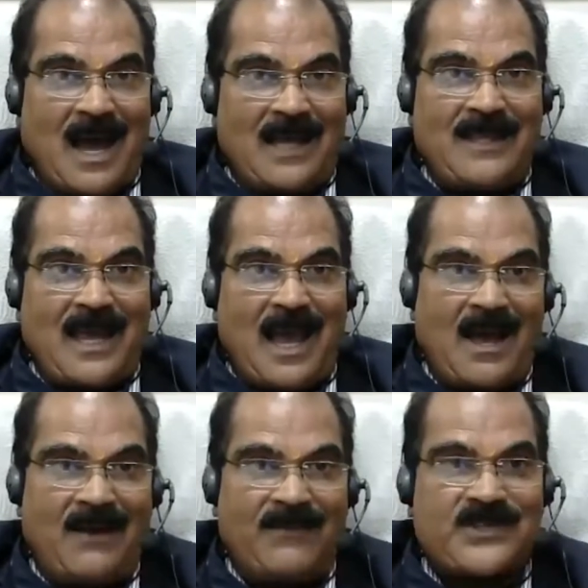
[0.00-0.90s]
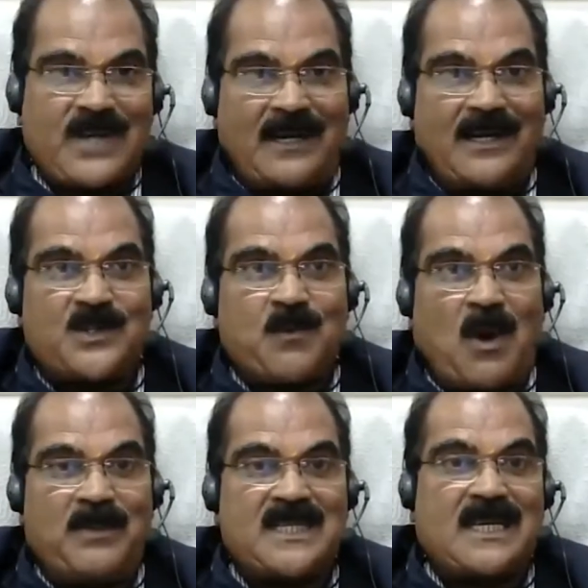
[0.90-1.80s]
And they have started
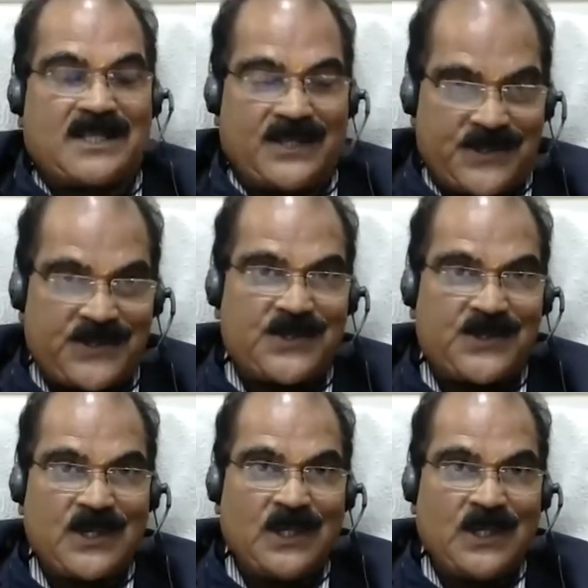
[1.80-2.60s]
small businesses.